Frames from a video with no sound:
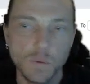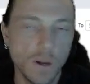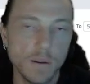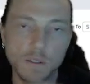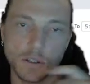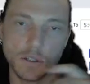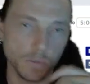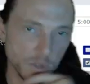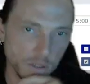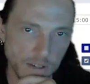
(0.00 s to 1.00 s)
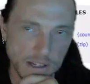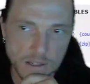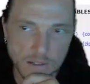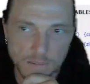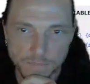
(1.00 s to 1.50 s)
Well, I'll click through them really
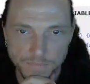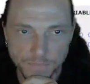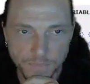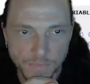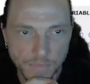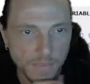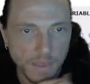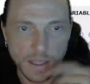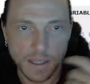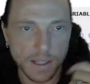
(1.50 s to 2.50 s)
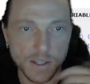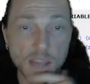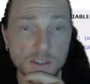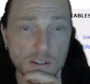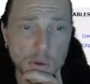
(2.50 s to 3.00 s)
fast. It's
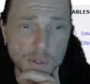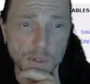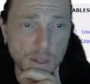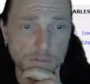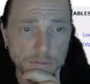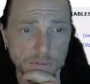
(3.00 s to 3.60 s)
SEO stuff,